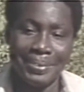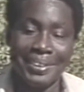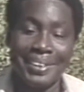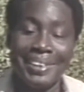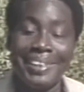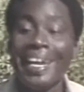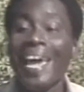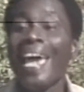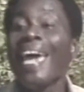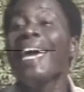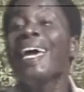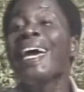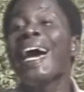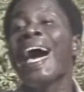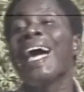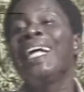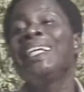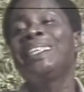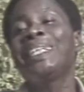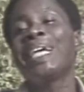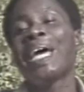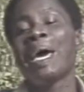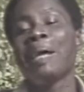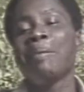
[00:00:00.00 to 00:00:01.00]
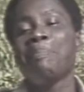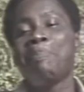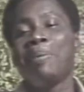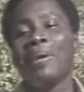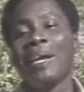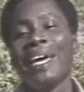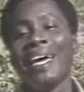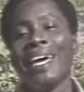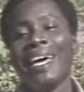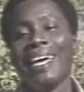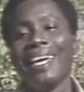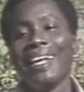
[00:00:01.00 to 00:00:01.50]
Take a jet
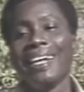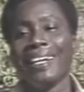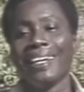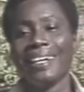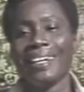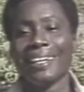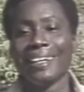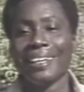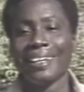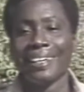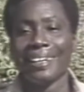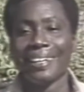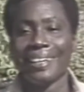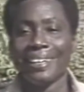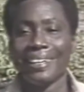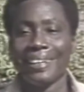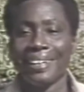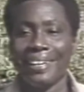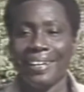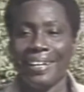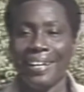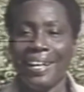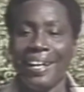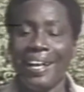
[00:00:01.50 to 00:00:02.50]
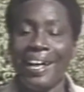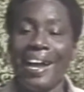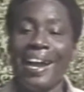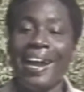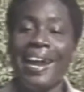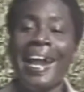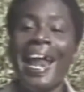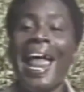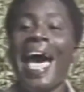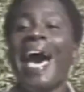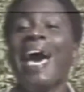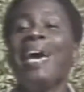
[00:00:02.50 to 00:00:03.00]
plane,
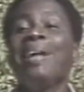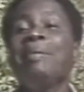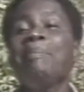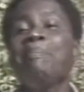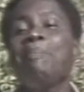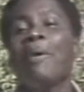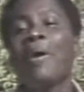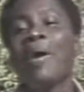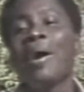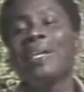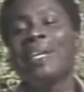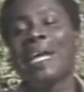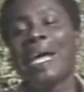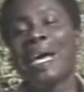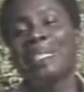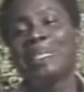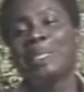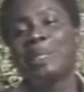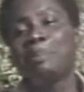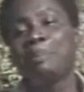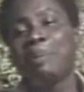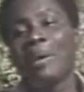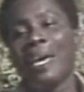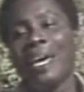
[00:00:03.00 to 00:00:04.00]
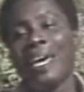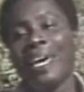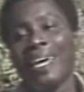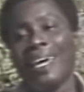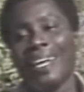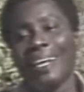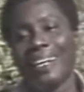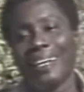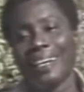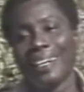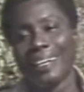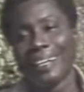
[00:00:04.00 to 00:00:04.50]
land for the
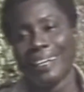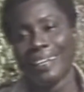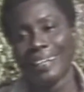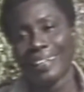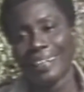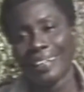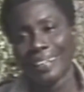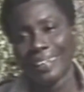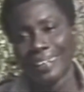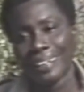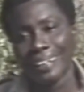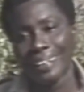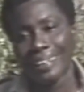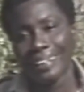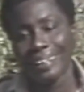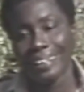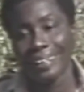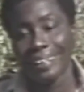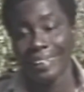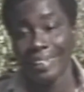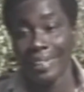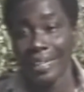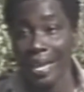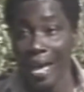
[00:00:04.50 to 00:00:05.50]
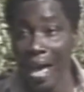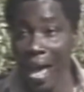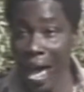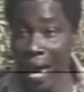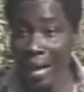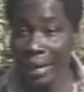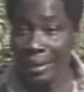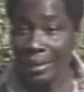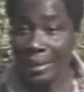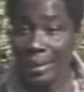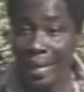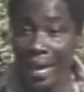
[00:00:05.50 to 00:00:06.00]
Spain,
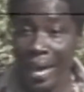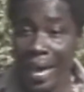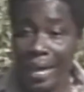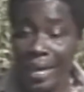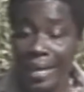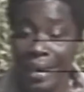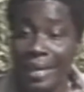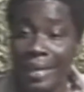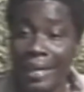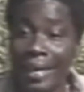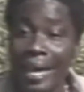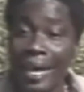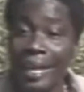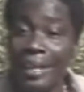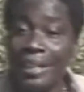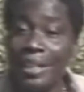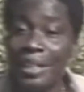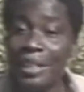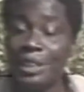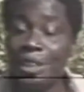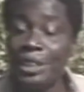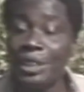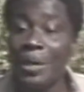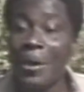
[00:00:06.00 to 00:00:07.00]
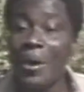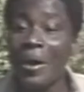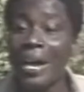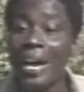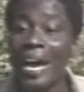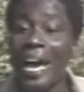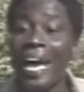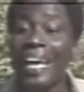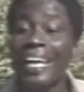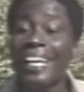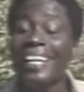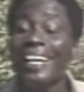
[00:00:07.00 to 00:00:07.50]
and there he get the shock
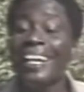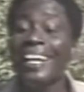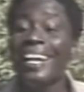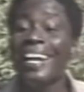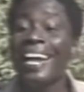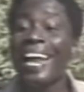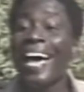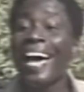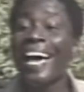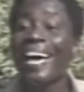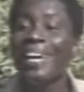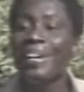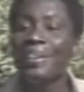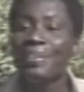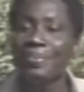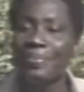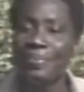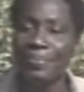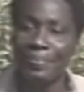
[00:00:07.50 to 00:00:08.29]
of his life.